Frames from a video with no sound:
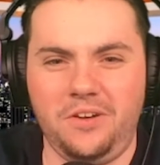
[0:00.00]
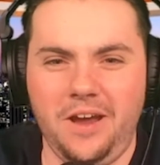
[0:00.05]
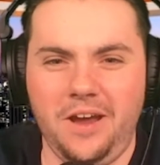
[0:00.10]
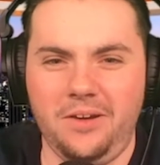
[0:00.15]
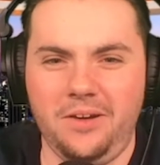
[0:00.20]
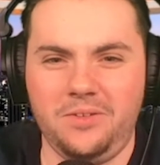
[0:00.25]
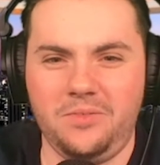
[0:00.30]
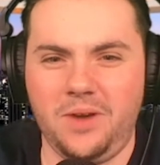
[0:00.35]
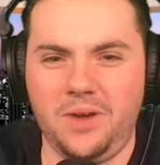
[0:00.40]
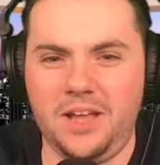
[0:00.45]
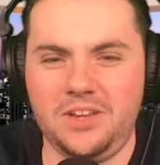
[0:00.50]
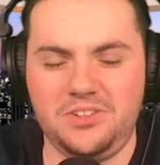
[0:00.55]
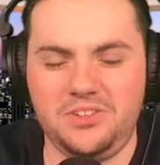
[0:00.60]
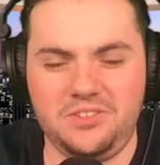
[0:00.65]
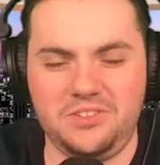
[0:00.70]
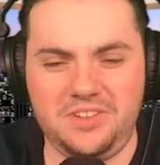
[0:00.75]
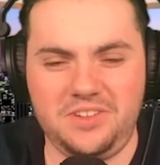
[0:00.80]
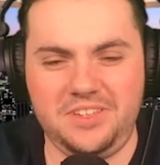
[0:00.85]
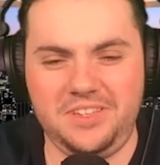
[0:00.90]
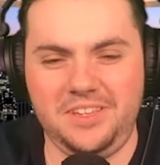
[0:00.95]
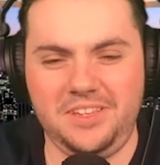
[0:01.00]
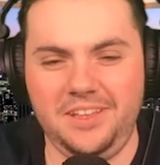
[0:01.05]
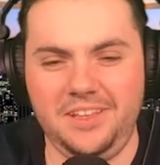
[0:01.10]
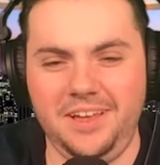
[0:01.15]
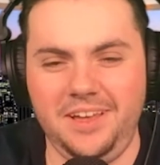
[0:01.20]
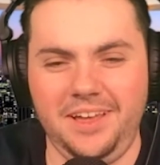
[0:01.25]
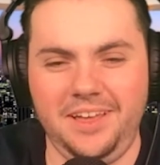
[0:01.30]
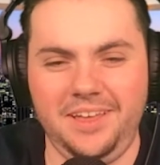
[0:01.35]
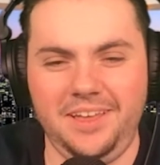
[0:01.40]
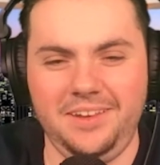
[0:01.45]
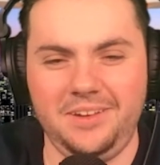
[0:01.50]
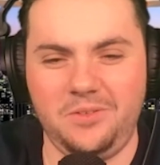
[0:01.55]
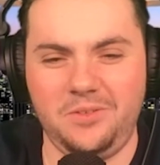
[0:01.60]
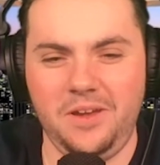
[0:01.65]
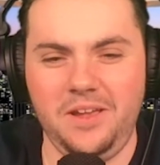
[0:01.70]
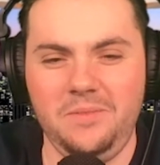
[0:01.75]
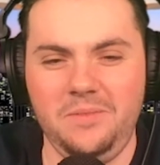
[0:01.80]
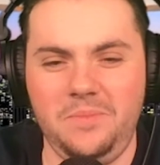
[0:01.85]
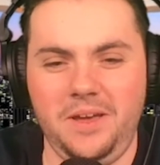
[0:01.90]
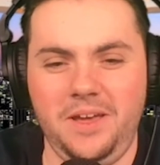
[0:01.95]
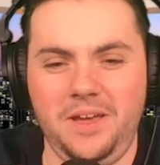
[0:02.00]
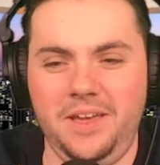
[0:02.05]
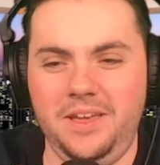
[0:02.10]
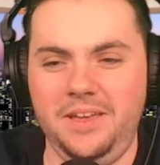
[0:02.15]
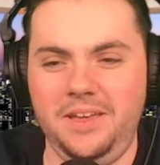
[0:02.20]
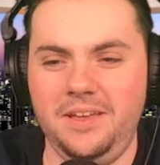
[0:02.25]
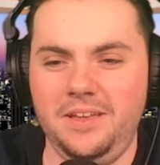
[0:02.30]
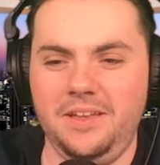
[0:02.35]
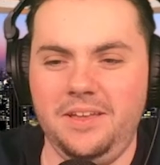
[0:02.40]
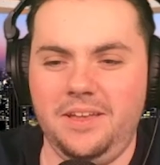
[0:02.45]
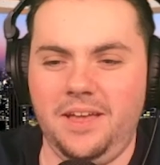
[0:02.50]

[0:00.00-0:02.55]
Aaron Rodgers in Green Bay.